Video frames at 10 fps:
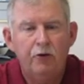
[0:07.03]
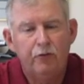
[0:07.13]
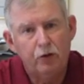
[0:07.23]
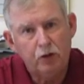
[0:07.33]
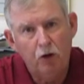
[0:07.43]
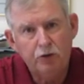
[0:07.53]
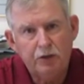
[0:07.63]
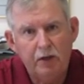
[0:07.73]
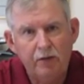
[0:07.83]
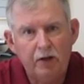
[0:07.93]
you've
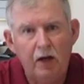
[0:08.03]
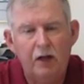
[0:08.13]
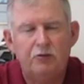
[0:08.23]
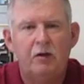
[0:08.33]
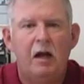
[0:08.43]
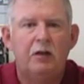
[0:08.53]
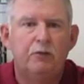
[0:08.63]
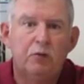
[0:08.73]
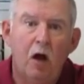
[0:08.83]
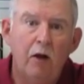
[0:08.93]
negotiated the contract,
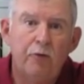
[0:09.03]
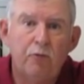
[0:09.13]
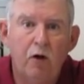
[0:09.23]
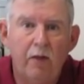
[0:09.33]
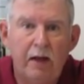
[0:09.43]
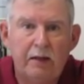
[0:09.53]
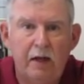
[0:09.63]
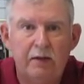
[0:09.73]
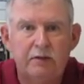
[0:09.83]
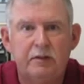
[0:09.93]
you've gone through all that
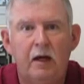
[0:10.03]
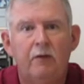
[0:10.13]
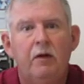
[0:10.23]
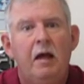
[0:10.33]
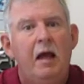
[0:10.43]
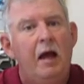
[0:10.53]
kind of stuff,